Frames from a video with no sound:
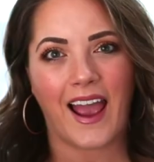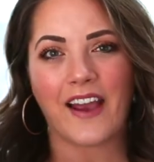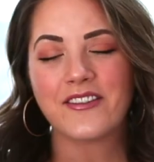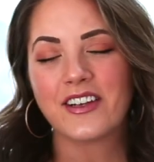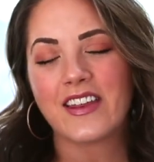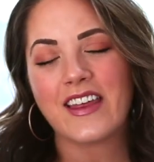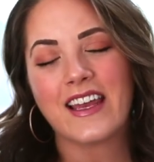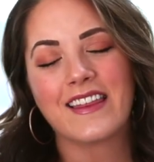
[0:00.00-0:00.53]

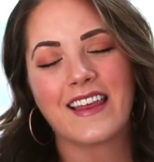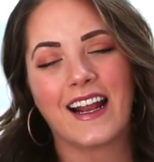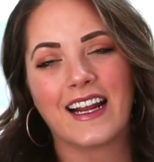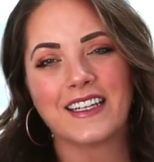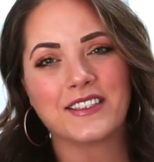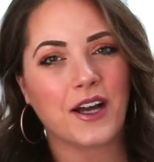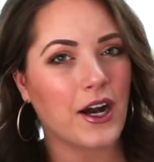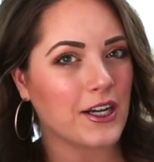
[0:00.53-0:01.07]
Everything that
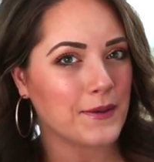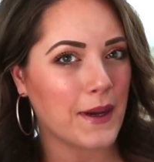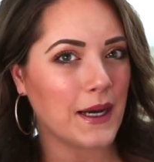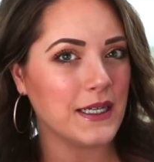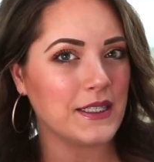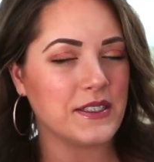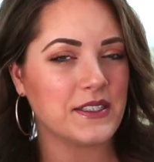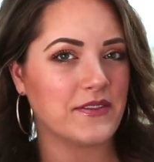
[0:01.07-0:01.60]
I talk
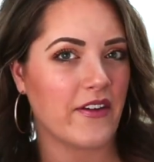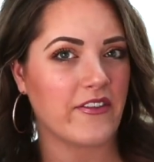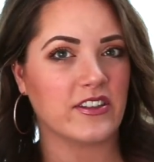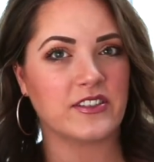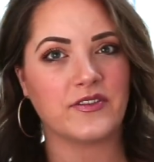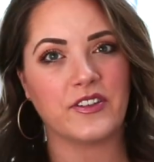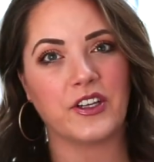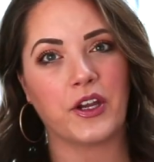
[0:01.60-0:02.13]
about in this
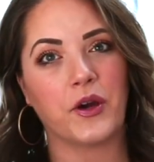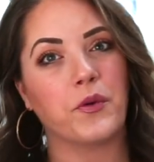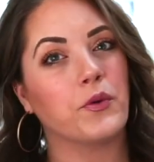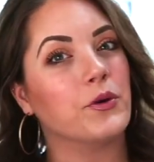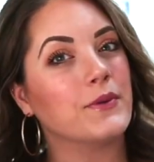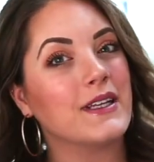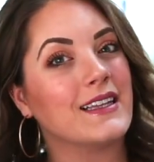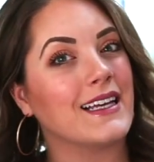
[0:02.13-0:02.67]
favorites video
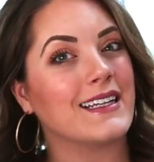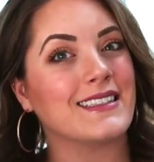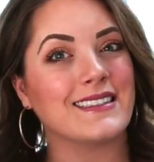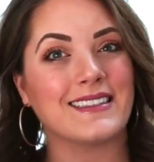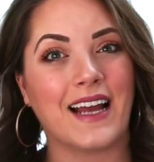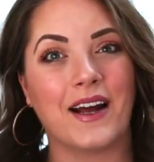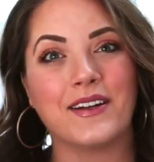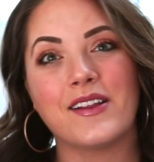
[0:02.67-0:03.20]
will be
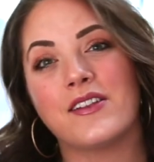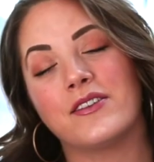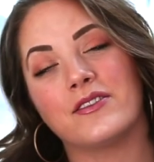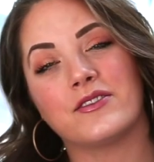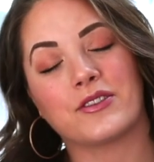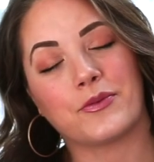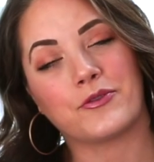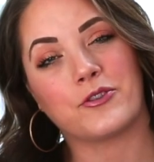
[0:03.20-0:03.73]
linked down in the
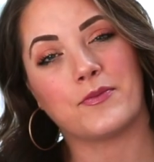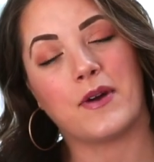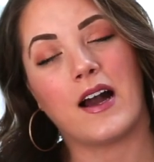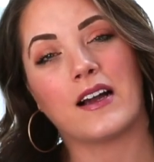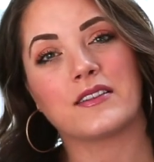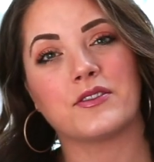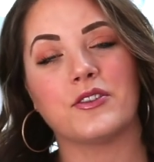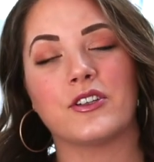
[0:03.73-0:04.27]
description
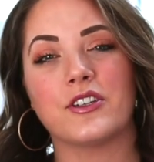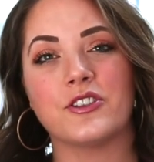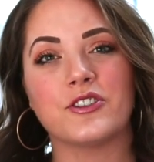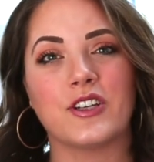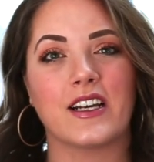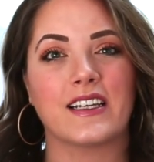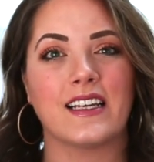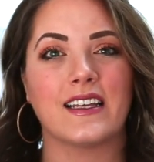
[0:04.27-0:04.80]
box so you can
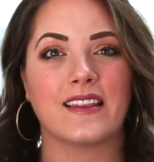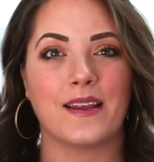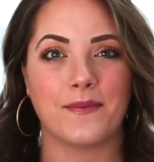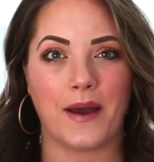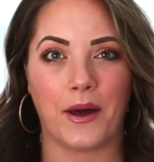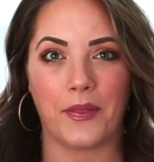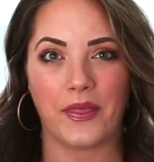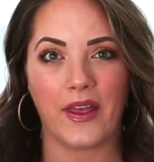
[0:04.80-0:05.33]
check
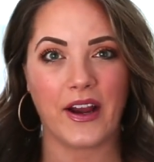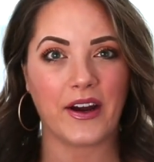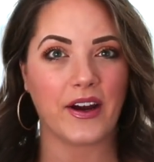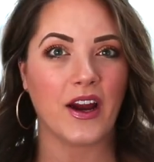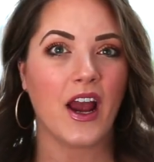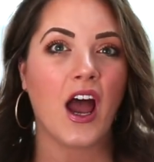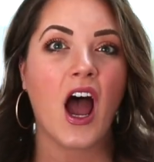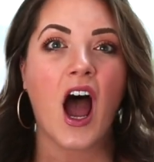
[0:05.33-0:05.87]
them out
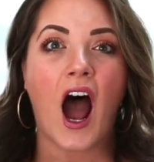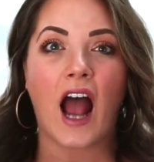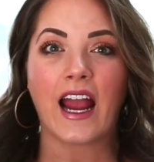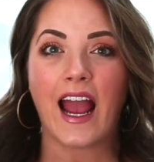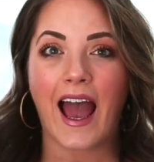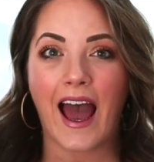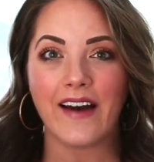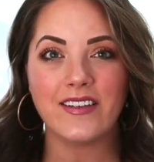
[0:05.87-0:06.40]
there. I
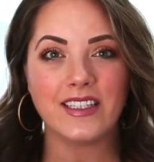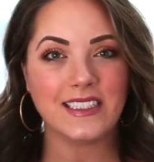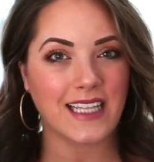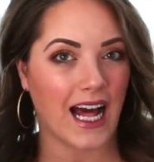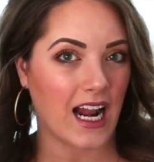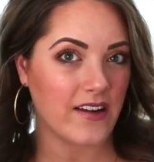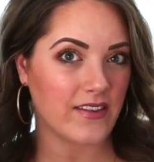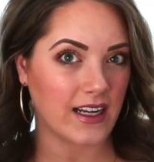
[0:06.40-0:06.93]
have a
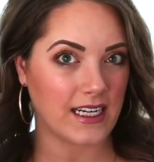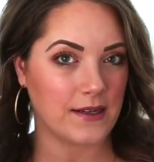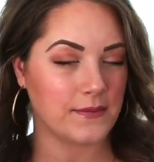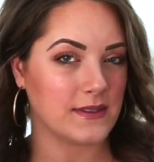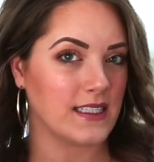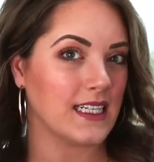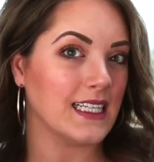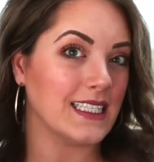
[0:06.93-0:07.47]
lot of
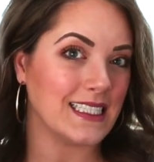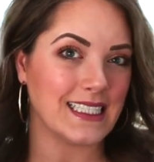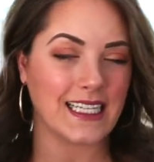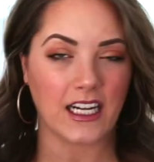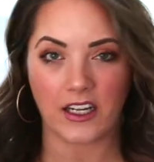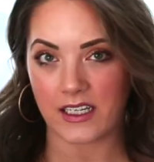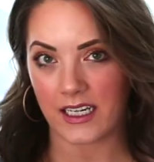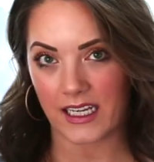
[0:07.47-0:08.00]
items that I did
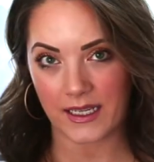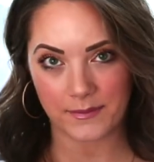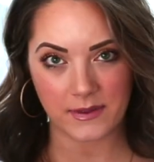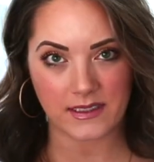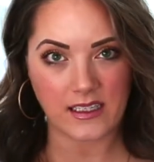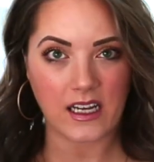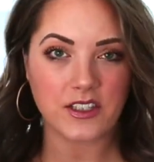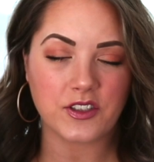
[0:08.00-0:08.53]
get on
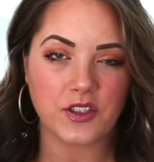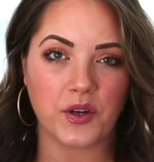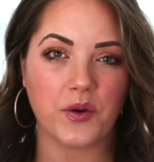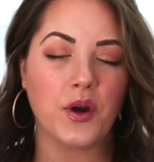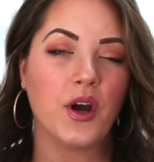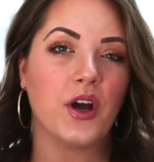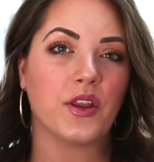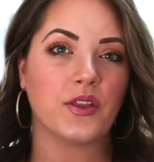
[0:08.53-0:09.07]
Amazon,
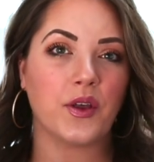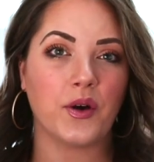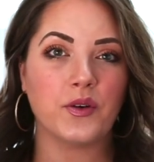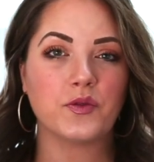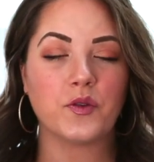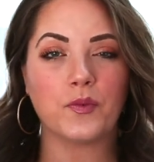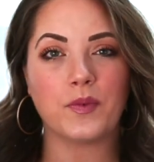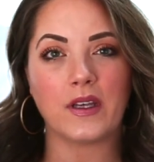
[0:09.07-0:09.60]
so
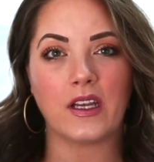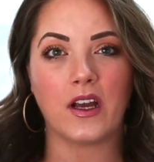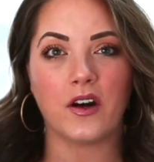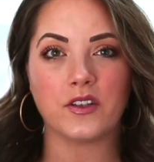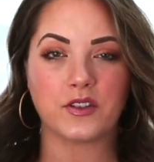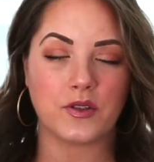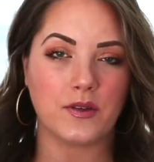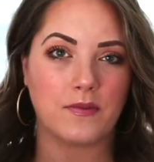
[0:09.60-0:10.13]
those will be
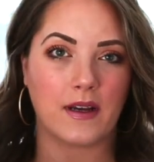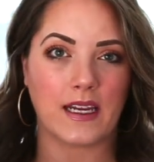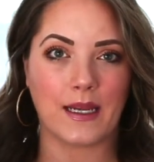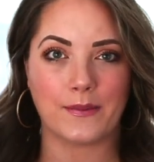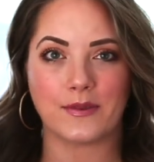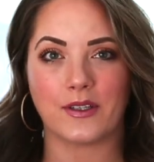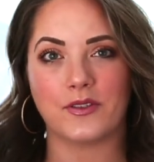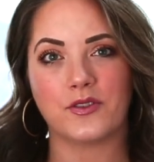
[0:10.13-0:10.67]
also in my
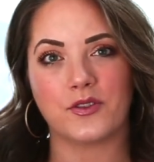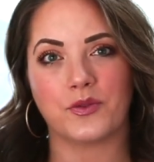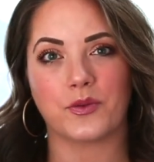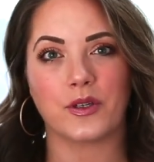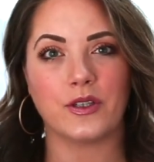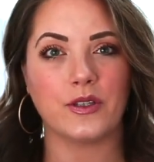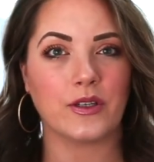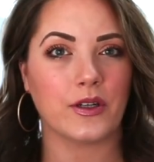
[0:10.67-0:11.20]
Amazon
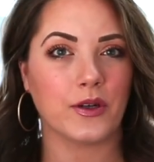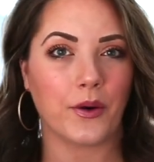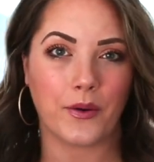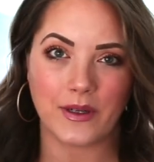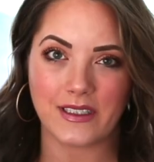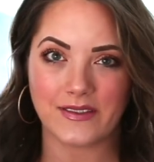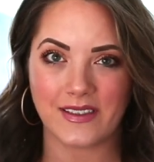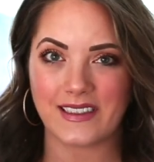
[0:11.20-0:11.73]
store. You can
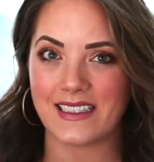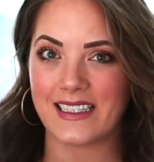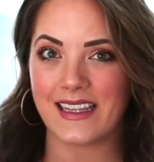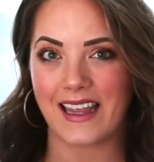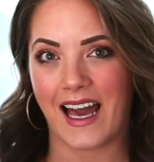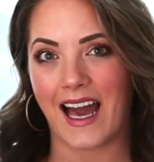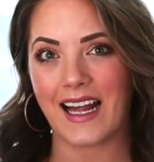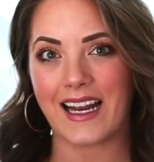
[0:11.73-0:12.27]
always visit
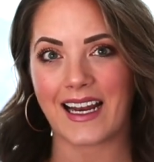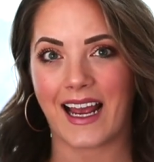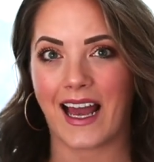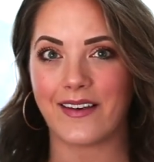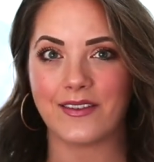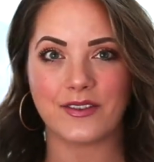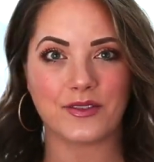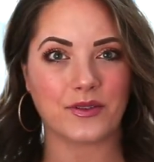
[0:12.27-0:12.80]
that. I
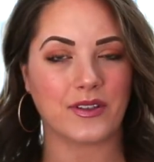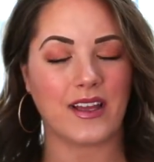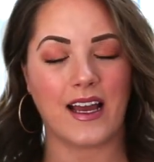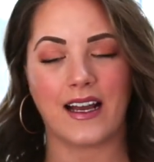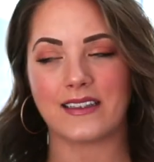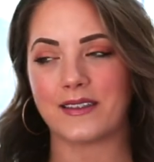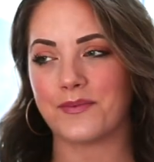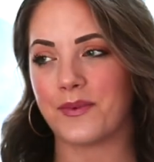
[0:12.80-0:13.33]
have a store that
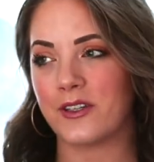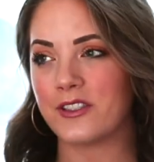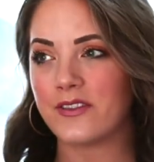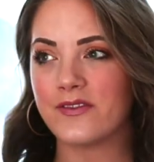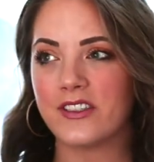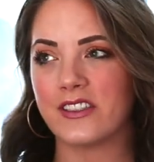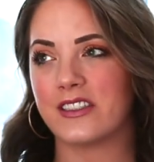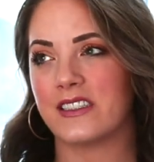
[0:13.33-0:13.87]
has a bunch
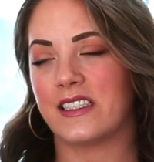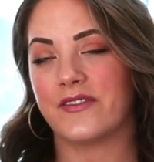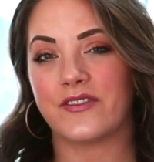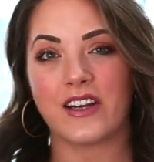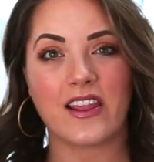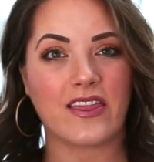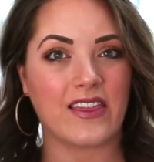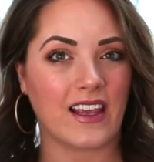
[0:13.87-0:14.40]
of just
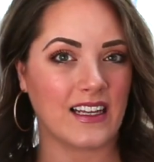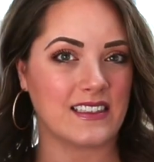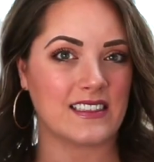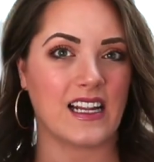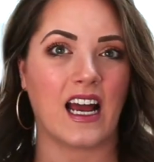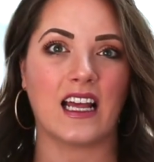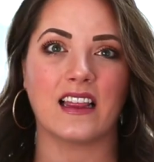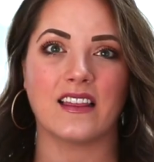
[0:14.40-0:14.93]
different things
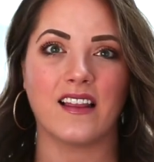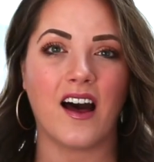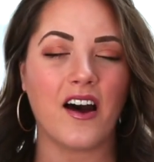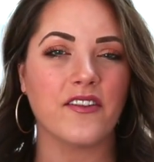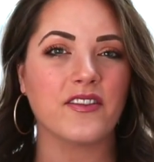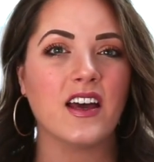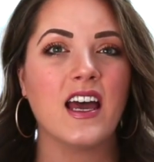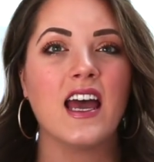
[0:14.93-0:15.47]
that I
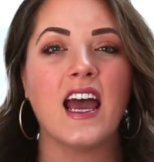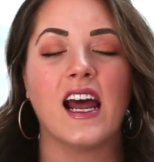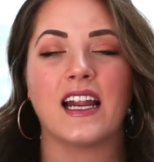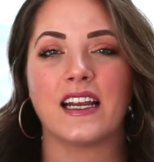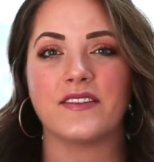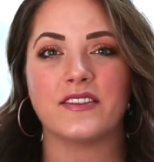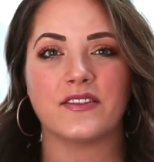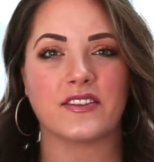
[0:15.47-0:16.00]
love, and
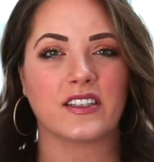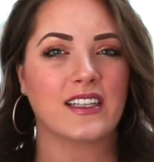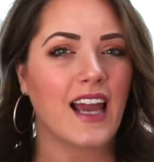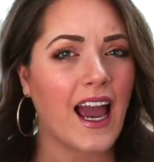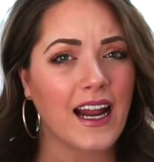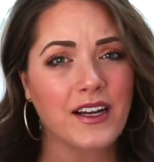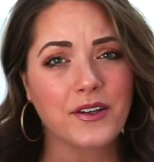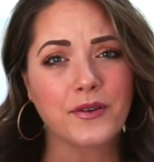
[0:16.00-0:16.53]
I have different
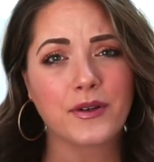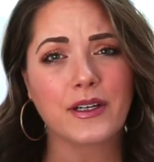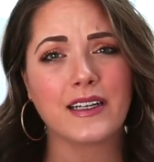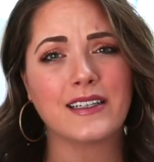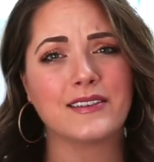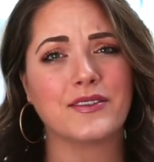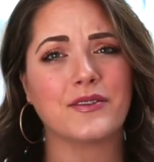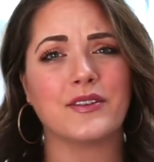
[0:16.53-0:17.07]

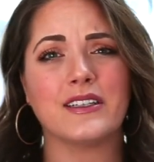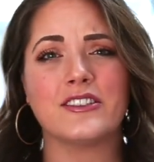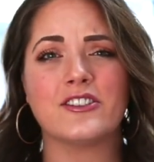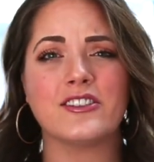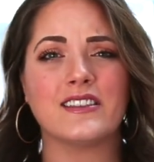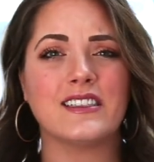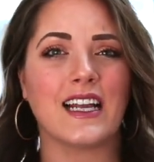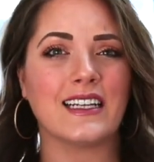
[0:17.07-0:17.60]
categories, so it's
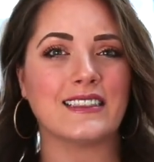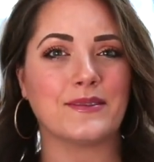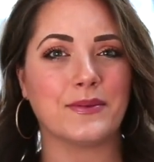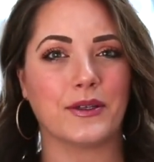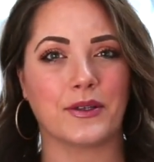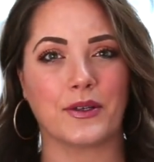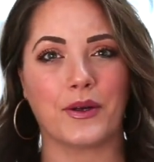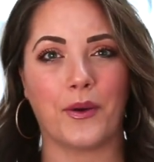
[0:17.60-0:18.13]
just nice to be
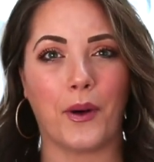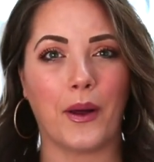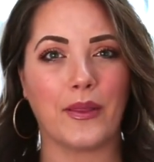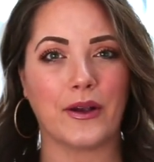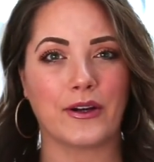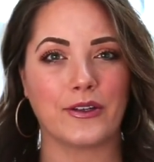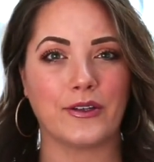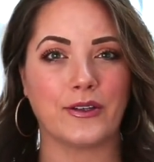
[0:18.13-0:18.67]
able to go on
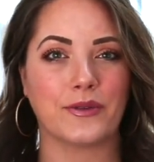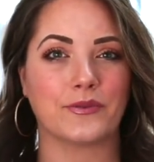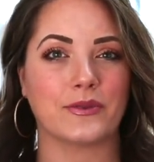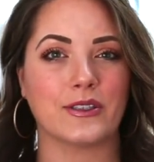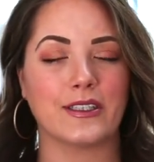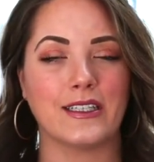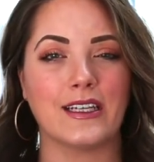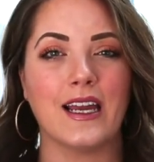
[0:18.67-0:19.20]
there and you can
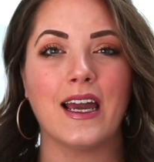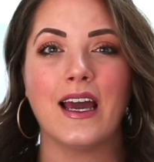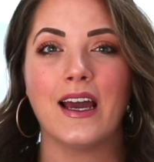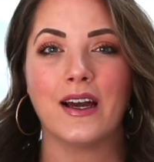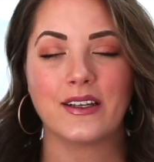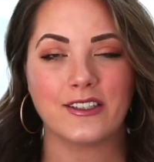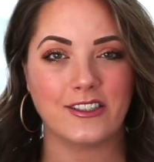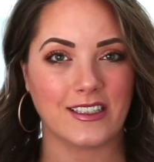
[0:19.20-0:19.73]
really
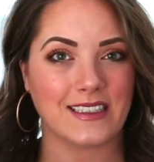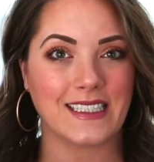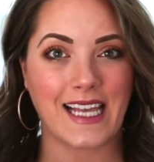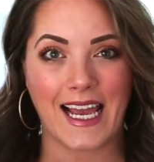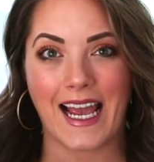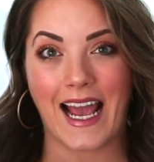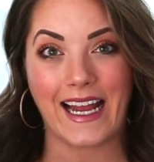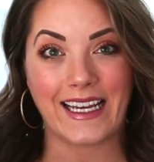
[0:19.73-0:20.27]
just
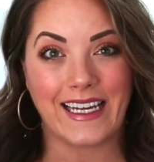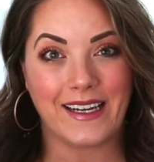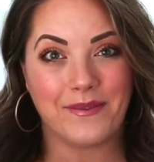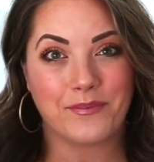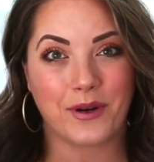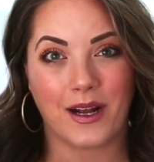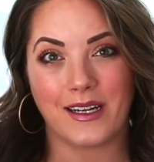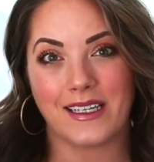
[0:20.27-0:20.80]
get any
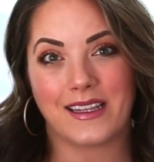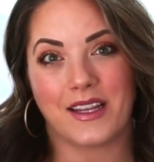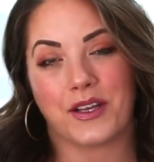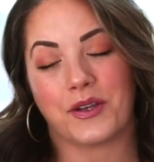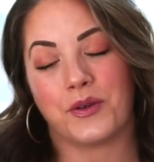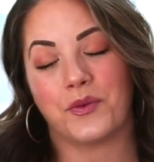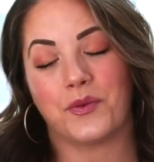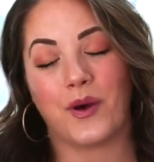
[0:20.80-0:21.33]
product
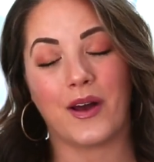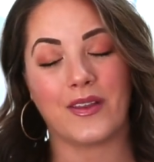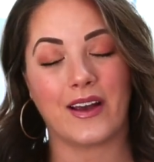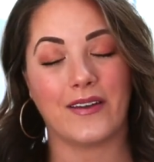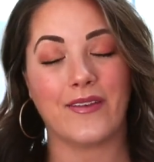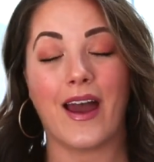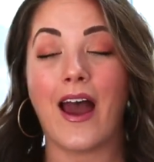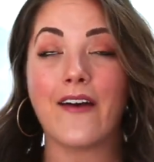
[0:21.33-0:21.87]
that you want that
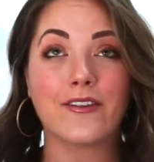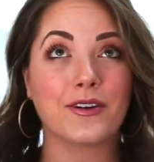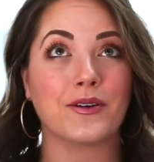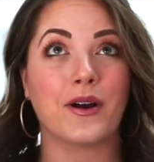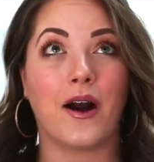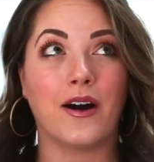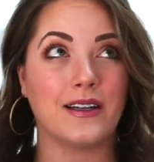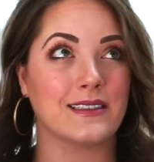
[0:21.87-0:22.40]
I've
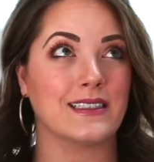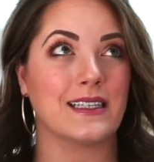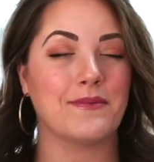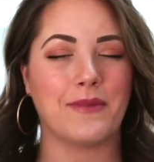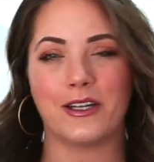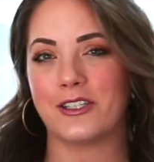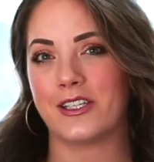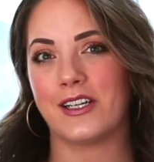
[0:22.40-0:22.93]
ever honestly
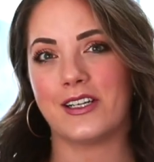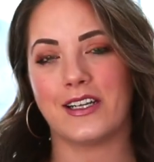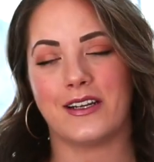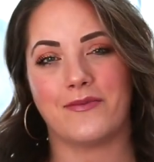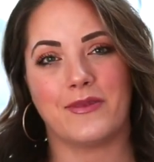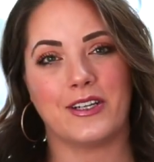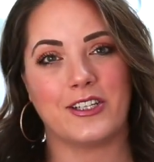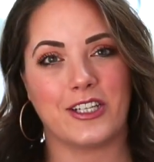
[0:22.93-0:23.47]
mentioned
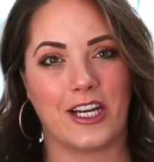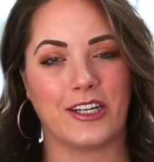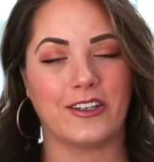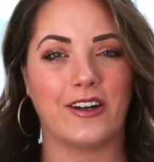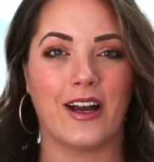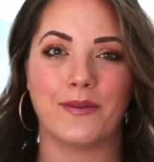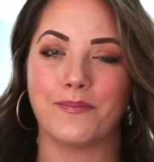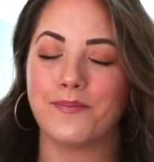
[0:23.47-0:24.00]
in my
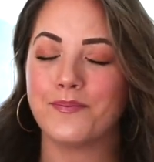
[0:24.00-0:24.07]
channel. I